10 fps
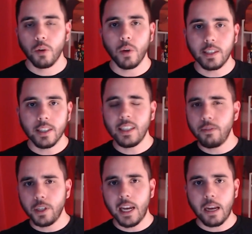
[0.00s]
Resident
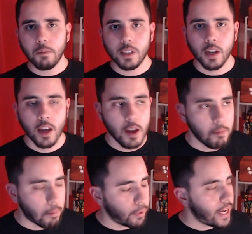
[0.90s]
Evil games,
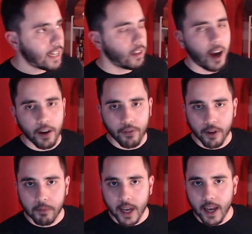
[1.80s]
been playing a lot of
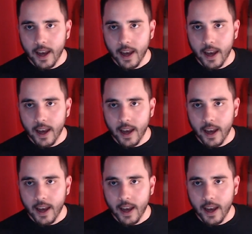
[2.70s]
them,